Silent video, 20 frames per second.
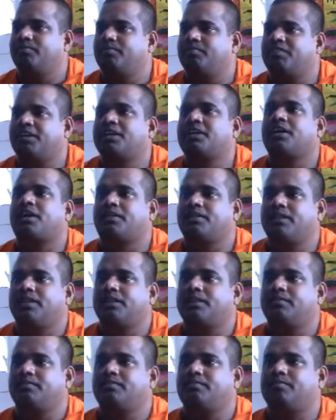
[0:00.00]
What are
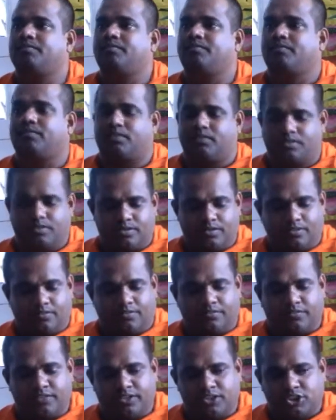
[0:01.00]
they?
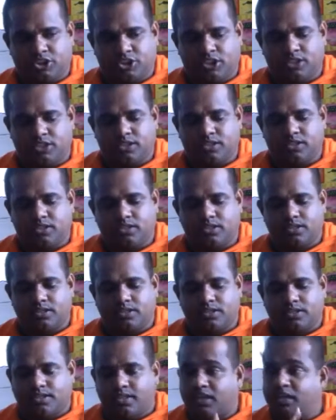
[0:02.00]
First,
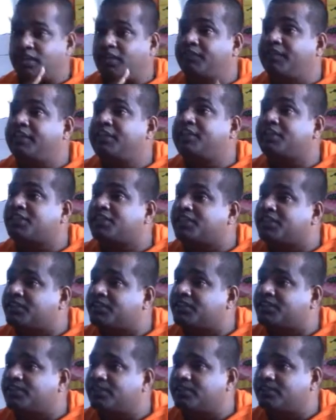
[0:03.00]

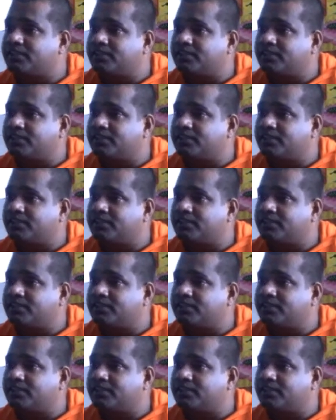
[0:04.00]
covetousness,